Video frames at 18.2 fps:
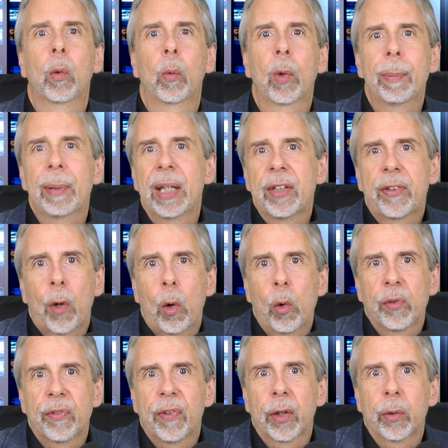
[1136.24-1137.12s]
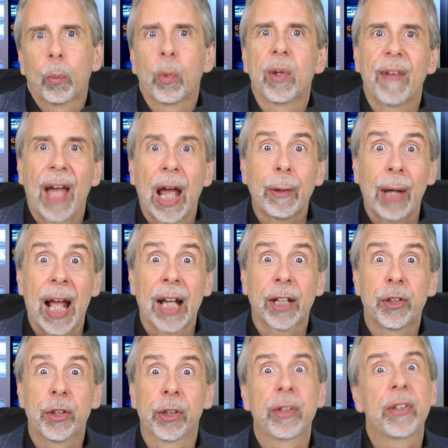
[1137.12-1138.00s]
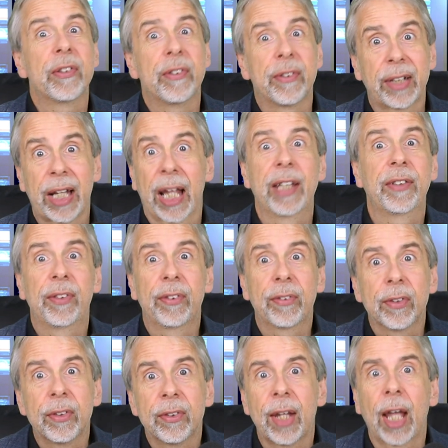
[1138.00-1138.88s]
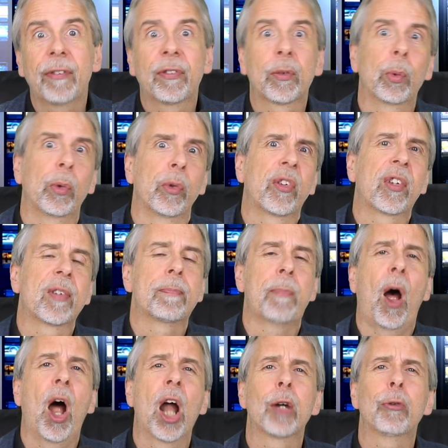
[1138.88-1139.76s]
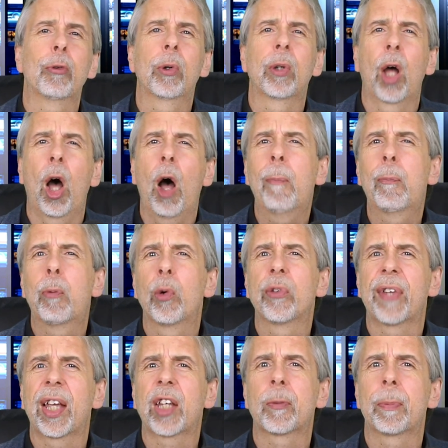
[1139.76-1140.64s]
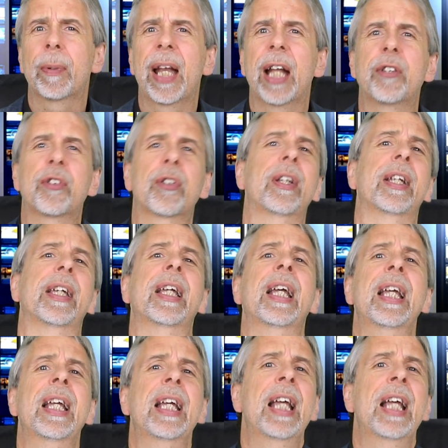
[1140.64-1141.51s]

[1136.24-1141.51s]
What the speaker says: We've been told that without action, cases and deaths will spiral upwards exponentially.